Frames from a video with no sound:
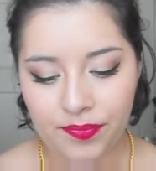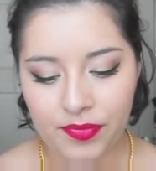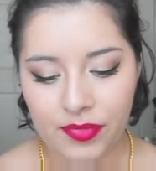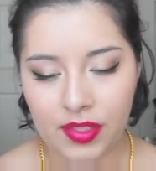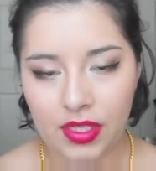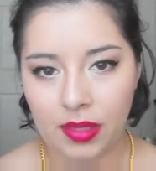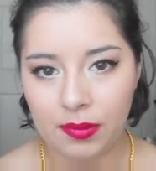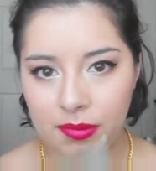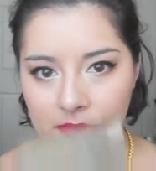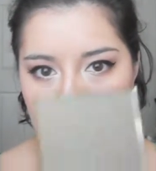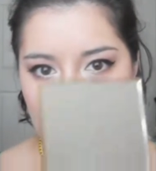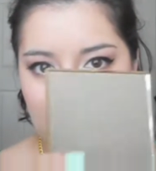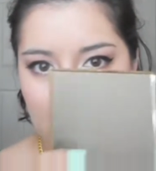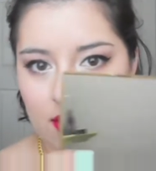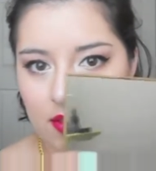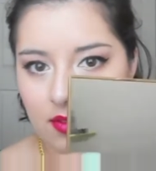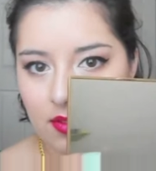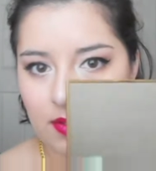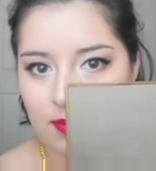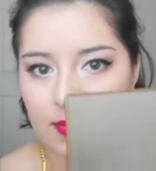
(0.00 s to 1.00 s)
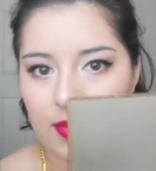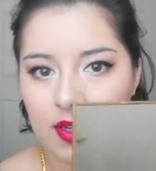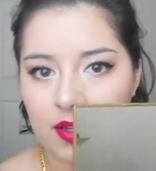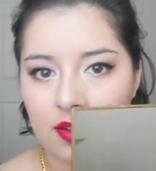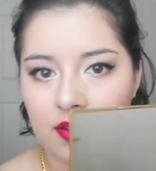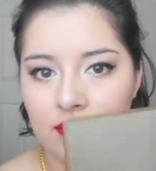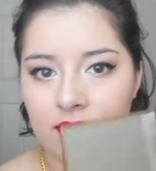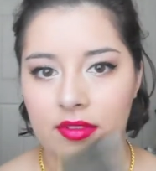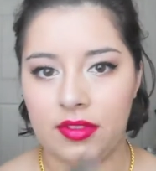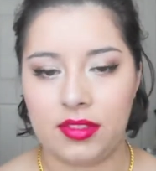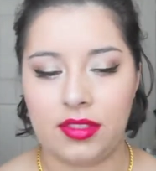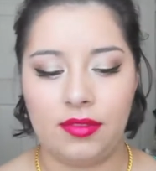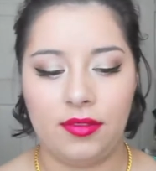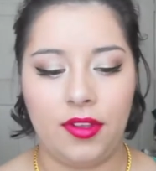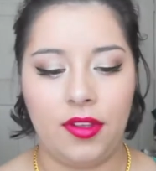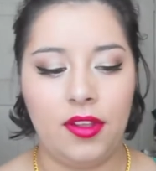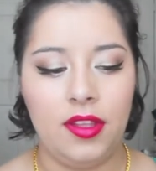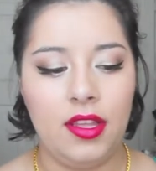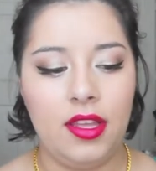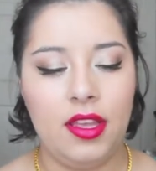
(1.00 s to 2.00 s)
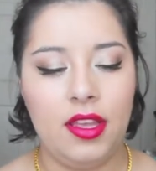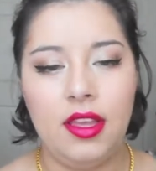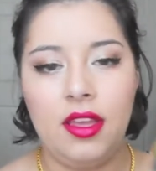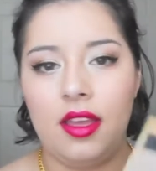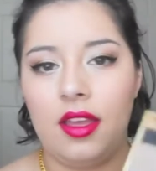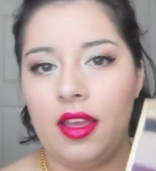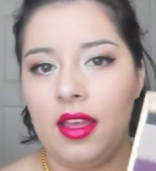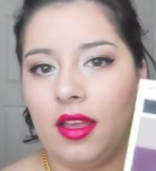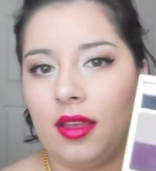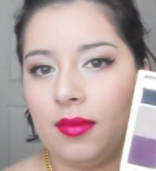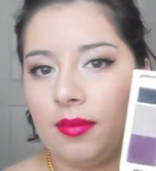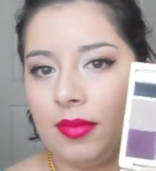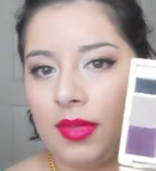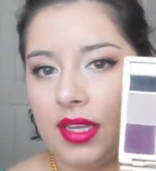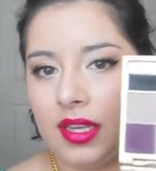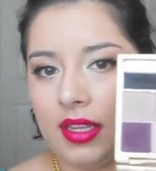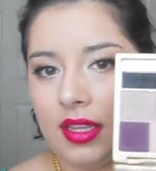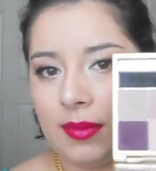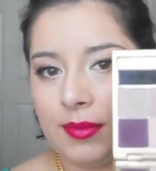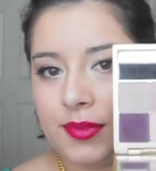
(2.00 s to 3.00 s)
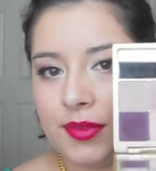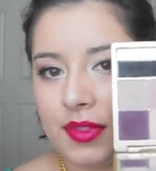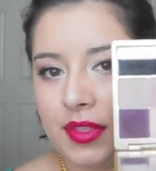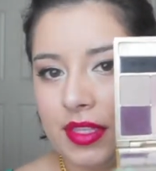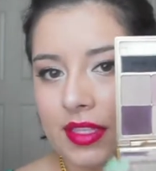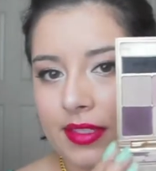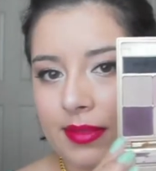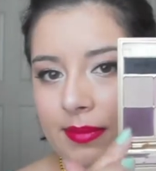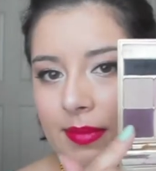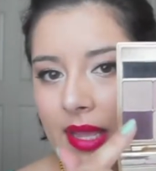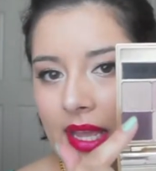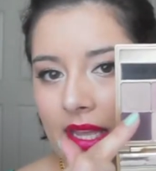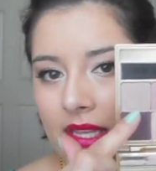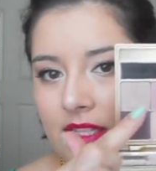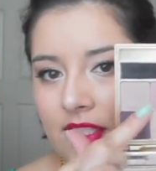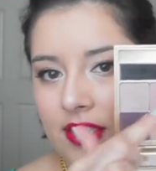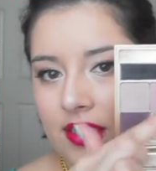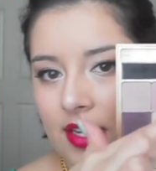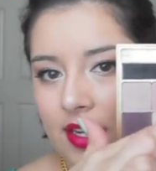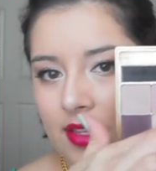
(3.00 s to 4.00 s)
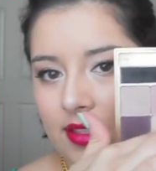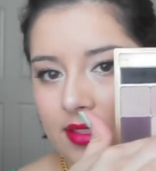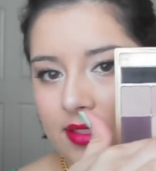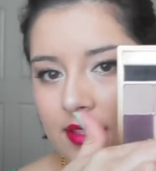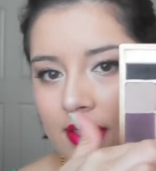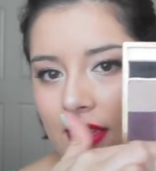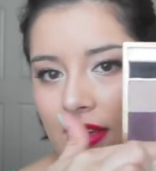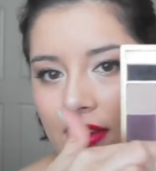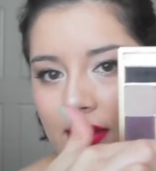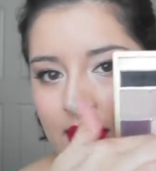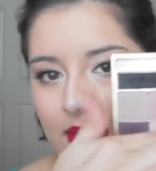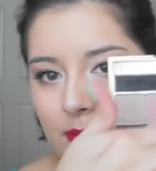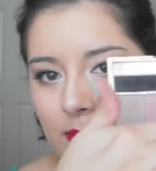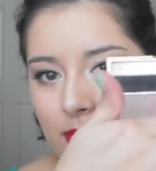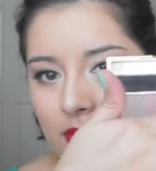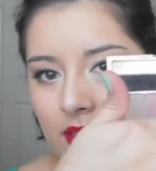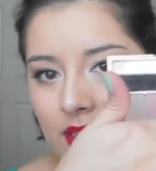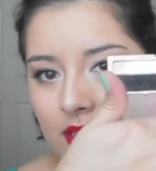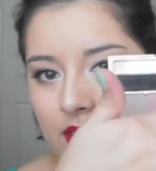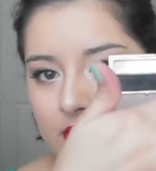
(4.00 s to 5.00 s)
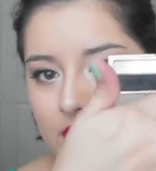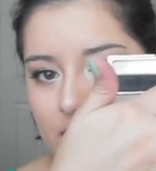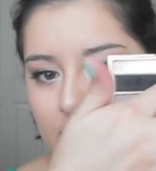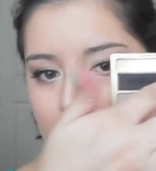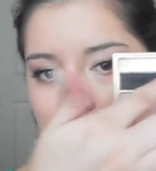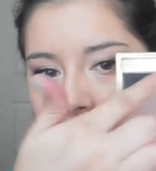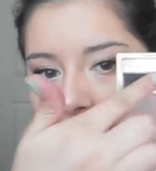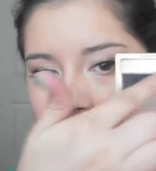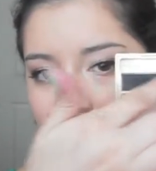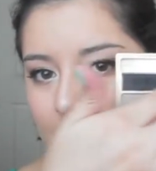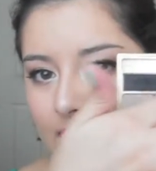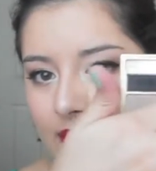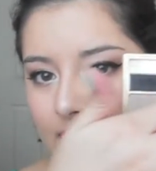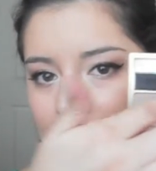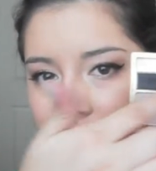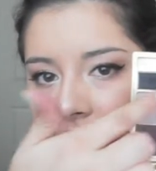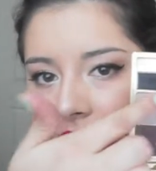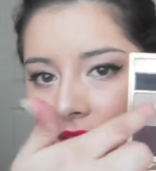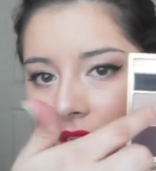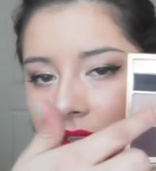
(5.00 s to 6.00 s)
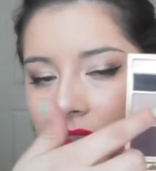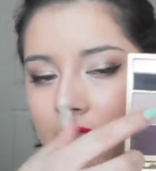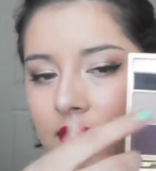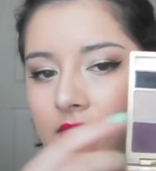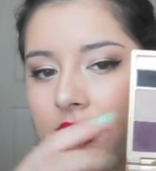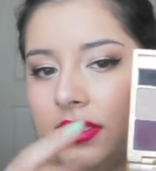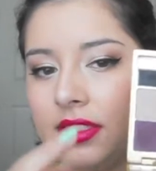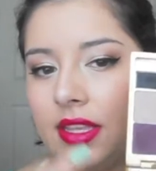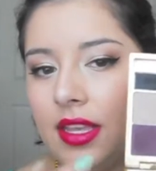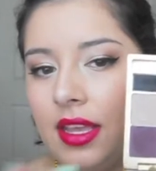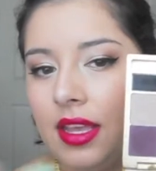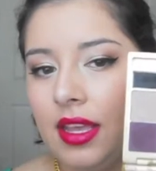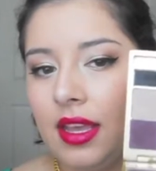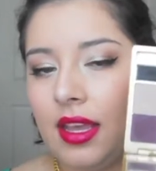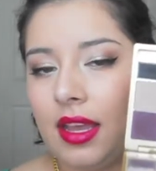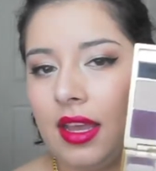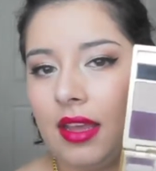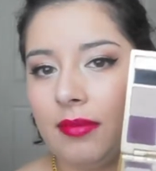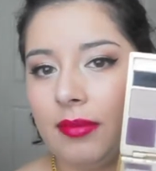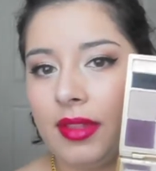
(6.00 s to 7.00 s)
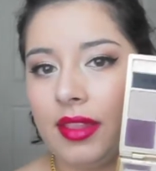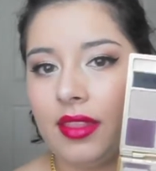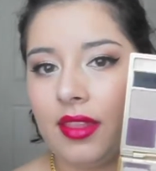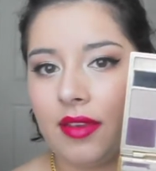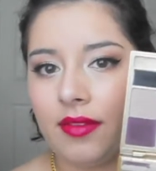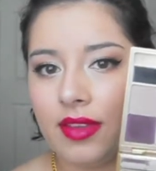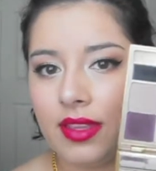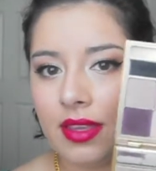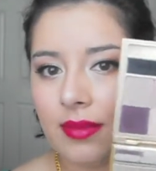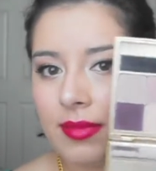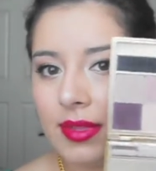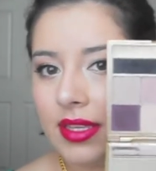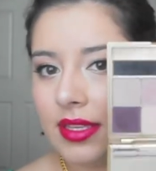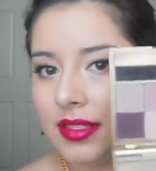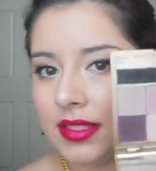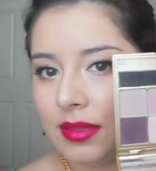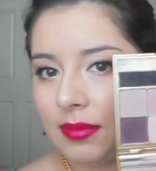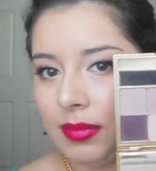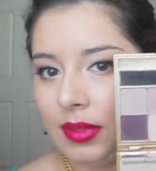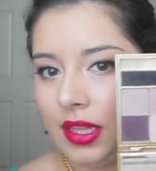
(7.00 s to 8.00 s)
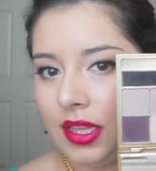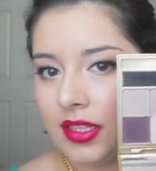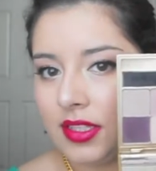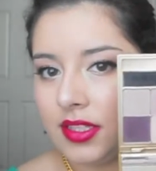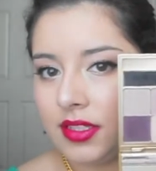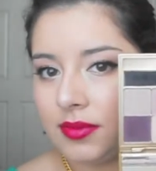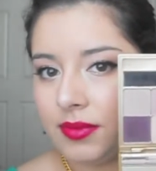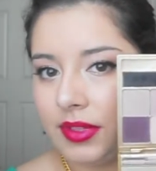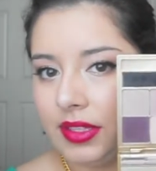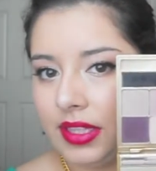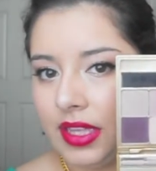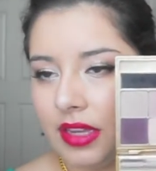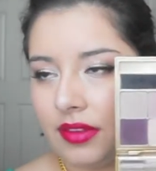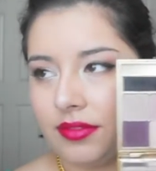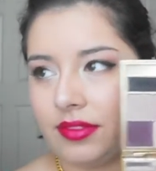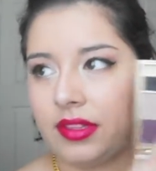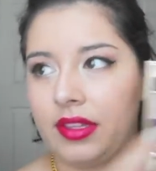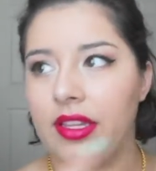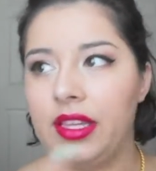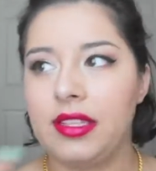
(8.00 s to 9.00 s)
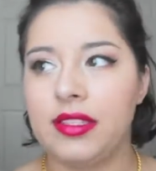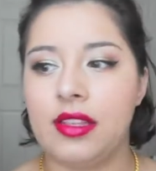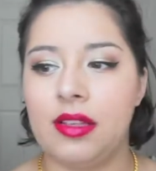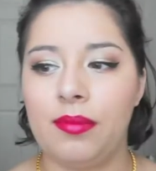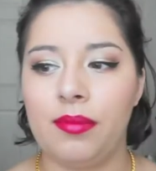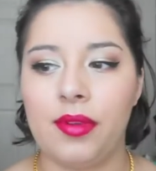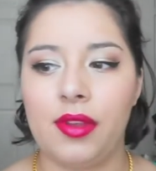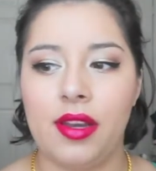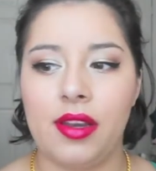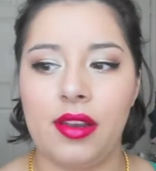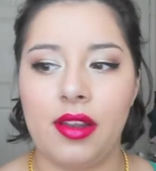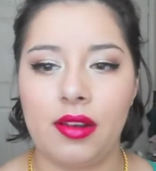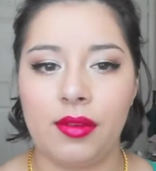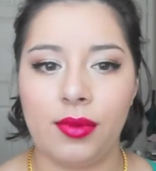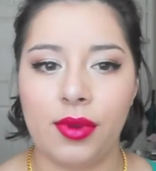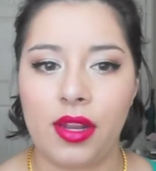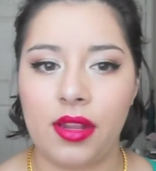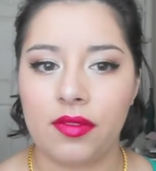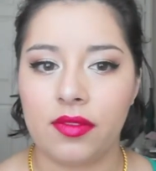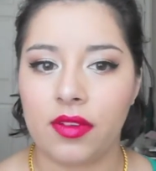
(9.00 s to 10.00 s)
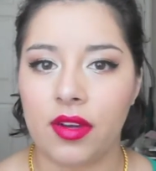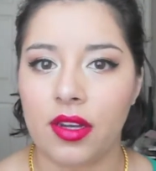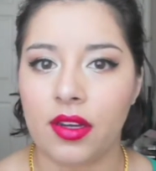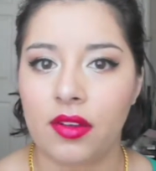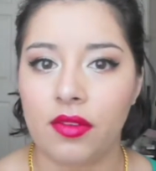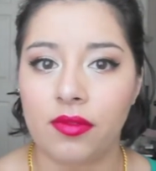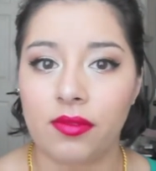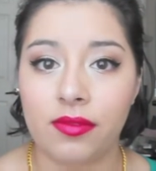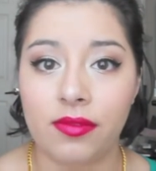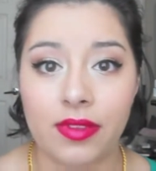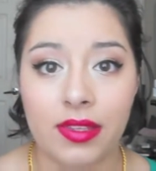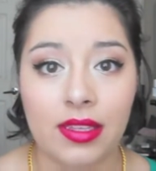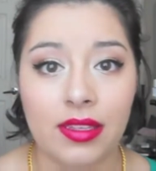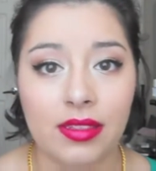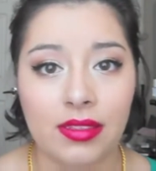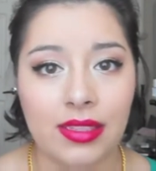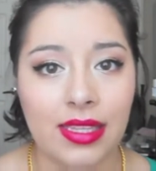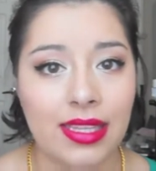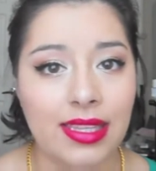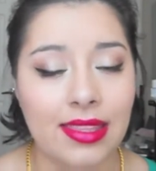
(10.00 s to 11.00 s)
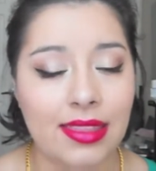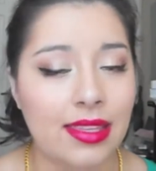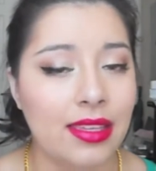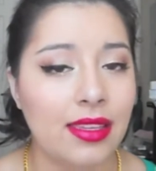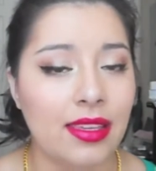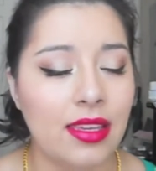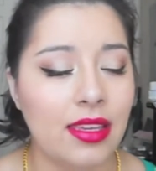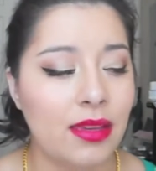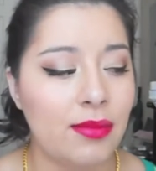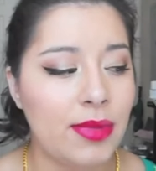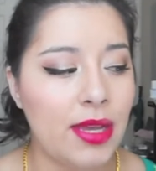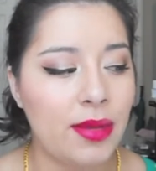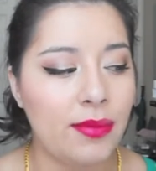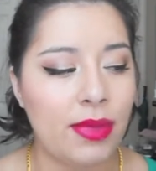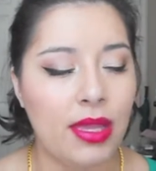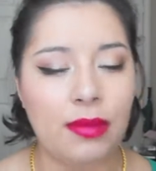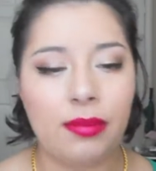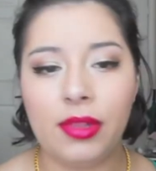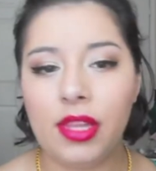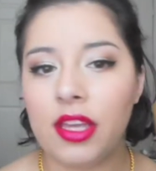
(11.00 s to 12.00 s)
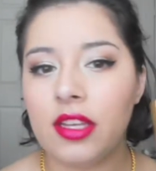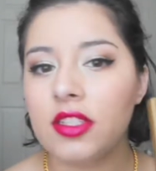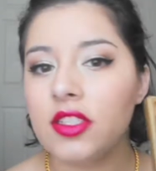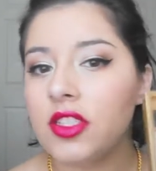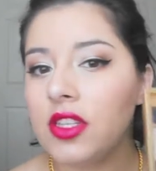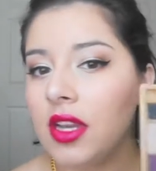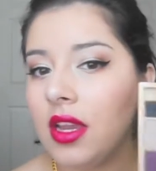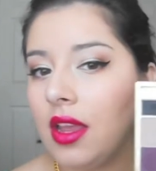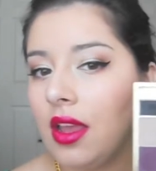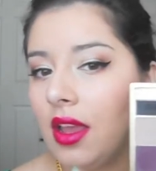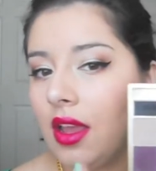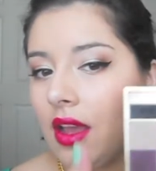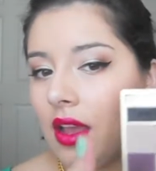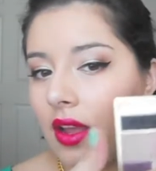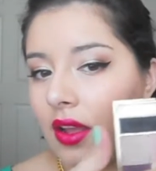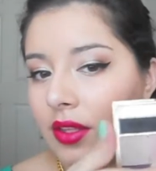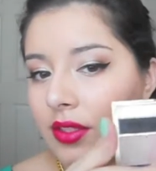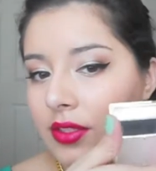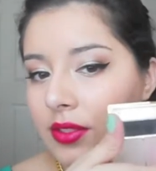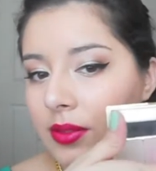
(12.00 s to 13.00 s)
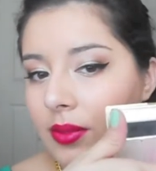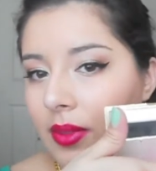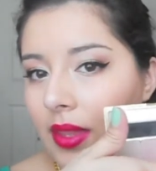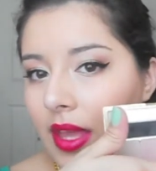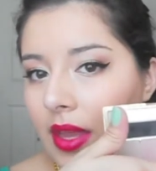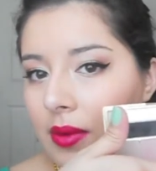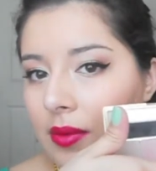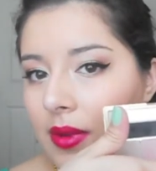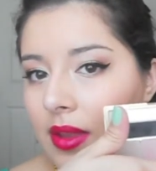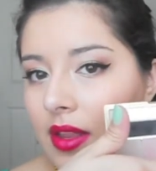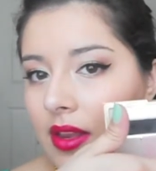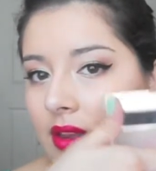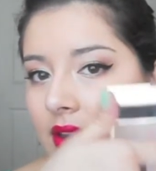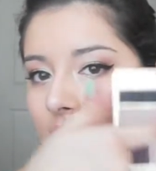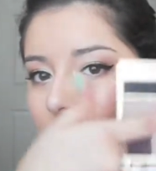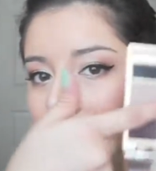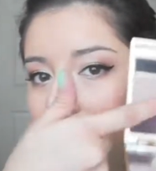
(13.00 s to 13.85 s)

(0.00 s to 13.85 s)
It comes with a huge mirror, first of all, but it comes with these matte shades here, a blush and 2 eyeliner colors. I've been loving it because the blush is really effortless. I'll put it on whenever I don't feel like thinking about my blush. I'll do that one.